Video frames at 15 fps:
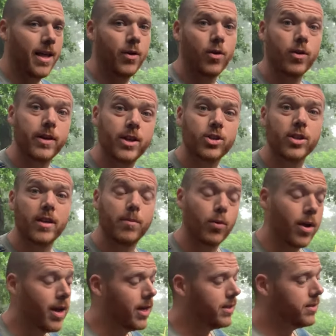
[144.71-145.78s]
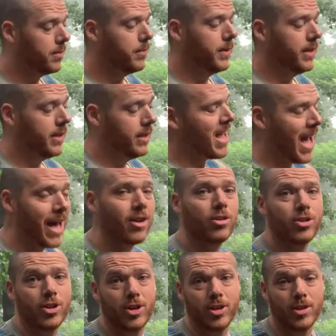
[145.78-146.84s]
They were initially bred to be
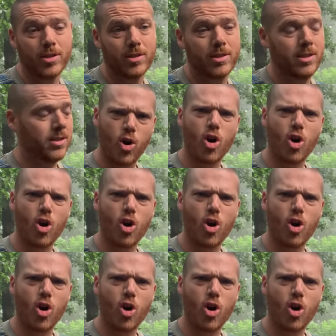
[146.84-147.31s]
cattle dogs,